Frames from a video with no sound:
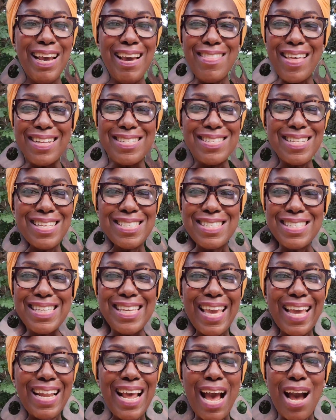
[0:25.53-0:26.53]
that doesn't
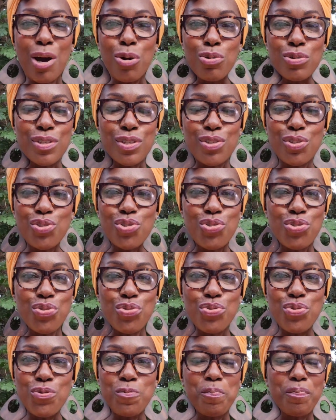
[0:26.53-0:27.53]
get out
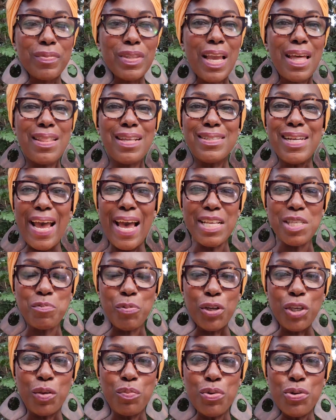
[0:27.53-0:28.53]
to the
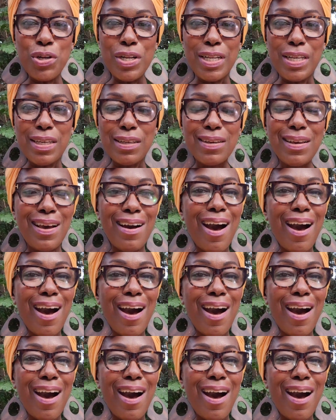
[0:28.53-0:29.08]
diaspora community.